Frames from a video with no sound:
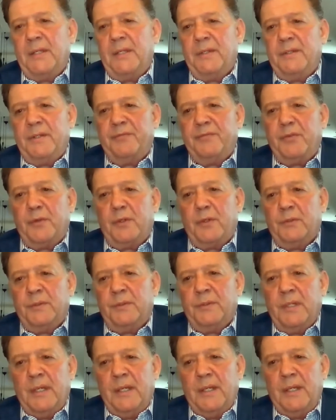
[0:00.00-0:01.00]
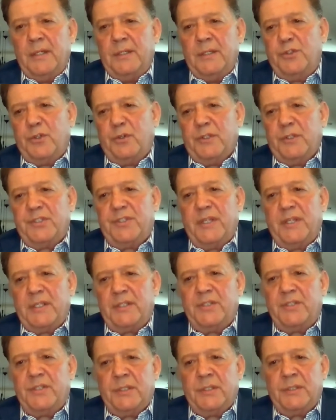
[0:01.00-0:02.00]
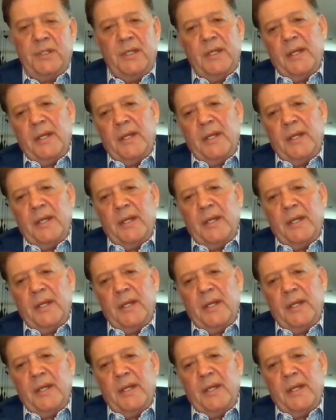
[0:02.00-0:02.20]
difficult jurisdictions.